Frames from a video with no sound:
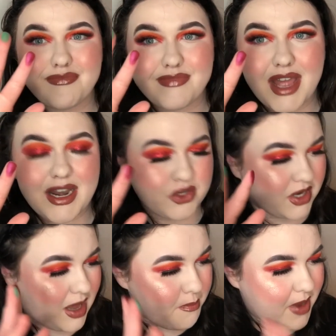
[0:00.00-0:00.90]
They're literally
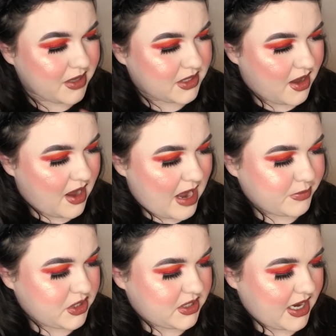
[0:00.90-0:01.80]
like butter. I'm
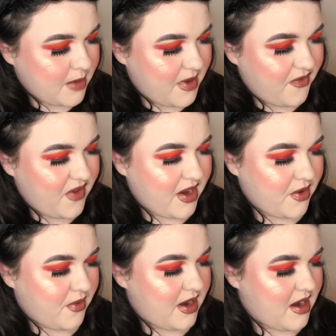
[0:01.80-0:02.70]
just sticking my
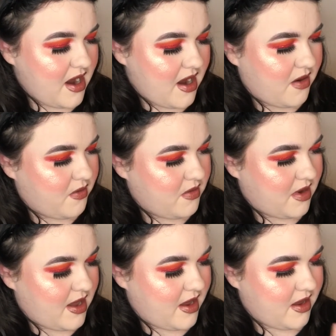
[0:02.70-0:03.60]
finger in now.
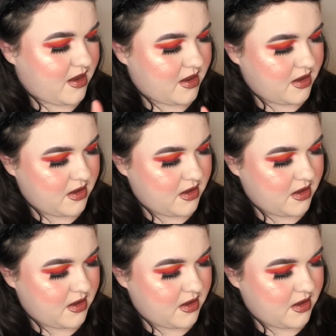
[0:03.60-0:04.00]
Like,